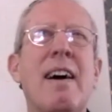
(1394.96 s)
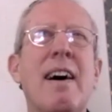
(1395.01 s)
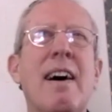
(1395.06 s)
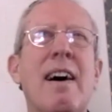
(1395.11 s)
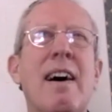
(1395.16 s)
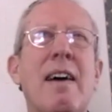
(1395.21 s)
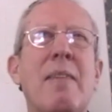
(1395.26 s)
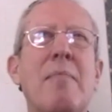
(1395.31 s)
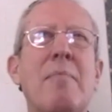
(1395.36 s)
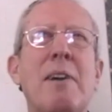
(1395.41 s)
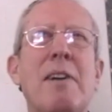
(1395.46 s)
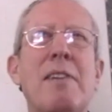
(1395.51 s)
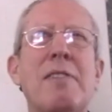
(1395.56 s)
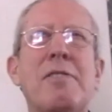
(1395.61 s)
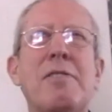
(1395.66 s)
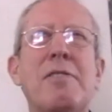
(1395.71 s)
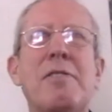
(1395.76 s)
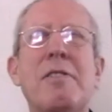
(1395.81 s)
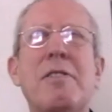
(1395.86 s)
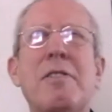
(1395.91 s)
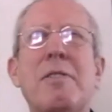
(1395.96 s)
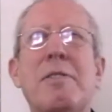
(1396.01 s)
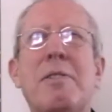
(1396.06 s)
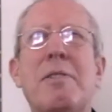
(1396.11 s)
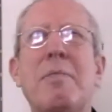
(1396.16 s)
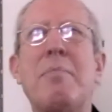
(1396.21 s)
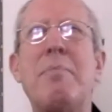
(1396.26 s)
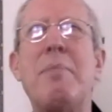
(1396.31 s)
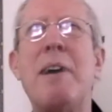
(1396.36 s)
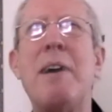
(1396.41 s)
How much do you
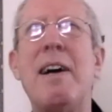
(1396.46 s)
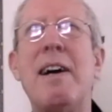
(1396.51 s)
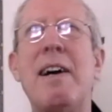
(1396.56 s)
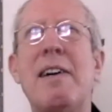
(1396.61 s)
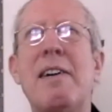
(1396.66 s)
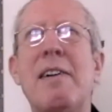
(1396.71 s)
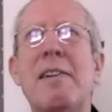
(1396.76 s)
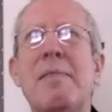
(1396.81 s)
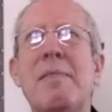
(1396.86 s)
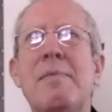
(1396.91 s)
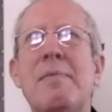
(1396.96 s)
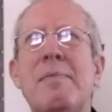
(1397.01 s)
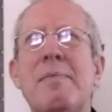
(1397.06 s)
compare